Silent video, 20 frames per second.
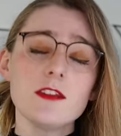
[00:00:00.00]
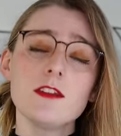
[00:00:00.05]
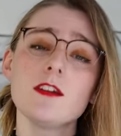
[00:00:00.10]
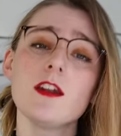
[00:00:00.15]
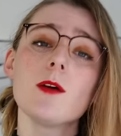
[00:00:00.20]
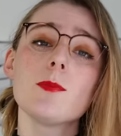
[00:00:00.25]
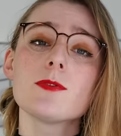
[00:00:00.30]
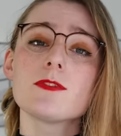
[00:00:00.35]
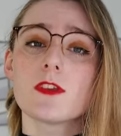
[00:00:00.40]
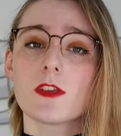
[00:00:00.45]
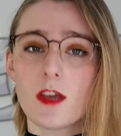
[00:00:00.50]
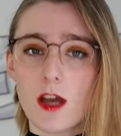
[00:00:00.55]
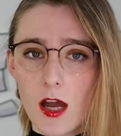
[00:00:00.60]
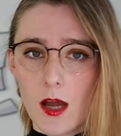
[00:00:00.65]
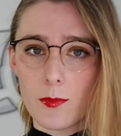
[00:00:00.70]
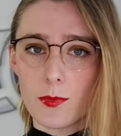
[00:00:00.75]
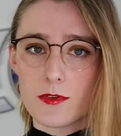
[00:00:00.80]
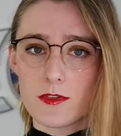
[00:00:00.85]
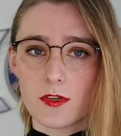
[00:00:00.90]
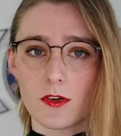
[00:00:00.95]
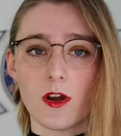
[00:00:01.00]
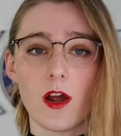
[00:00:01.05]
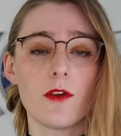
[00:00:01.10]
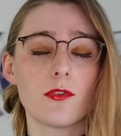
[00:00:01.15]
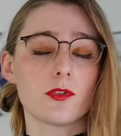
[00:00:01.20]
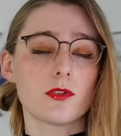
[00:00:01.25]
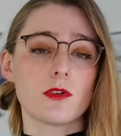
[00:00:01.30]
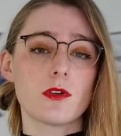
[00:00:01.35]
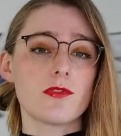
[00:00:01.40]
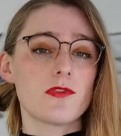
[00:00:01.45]
ended up as a carpenter
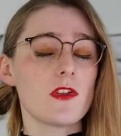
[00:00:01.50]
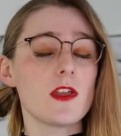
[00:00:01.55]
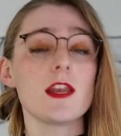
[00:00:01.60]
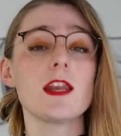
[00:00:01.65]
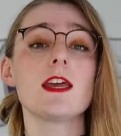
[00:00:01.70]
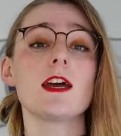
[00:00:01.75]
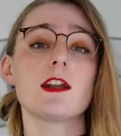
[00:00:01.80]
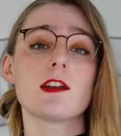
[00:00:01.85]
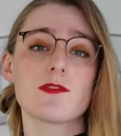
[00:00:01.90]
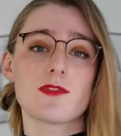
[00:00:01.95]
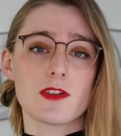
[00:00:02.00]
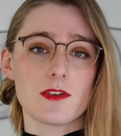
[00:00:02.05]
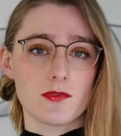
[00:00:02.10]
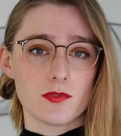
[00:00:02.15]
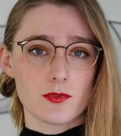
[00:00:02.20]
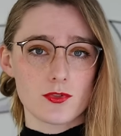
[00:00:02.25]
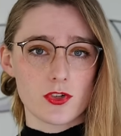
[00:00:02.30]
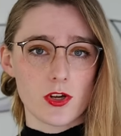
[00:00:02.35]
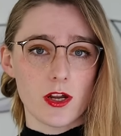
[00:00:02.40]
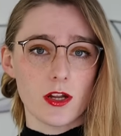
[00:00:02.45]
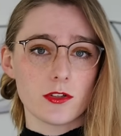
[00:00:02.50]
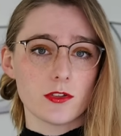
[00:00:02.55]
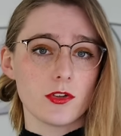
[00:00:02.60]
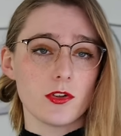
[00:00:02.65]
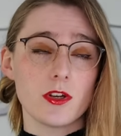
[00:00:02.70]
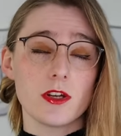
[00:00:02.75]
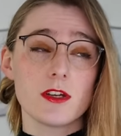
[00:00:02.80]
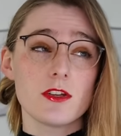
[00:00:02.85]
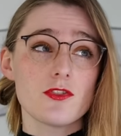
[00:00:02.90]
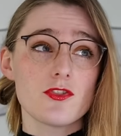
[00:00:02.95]
after a fairly uneventful
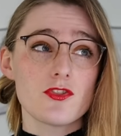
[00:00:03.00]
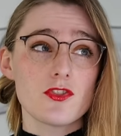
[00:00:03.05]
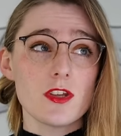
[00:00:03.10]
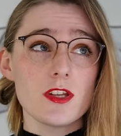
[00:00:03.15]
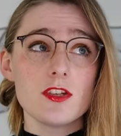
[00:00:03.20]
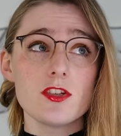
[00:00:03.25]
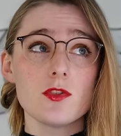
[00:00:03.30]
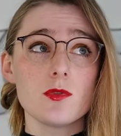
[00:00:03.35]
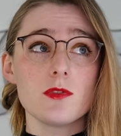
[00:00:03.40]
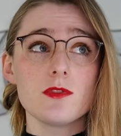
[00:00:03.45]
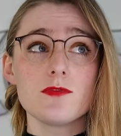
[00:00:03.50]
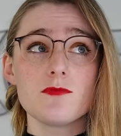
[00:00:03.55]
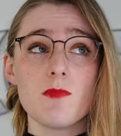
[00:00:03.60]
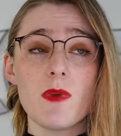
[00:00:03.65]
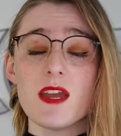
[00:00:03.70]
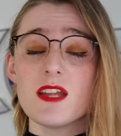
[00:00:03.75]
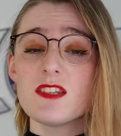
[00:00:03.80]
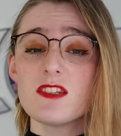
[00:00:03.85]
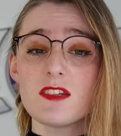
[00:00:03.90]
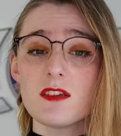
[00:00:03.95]
childhood and is said to have made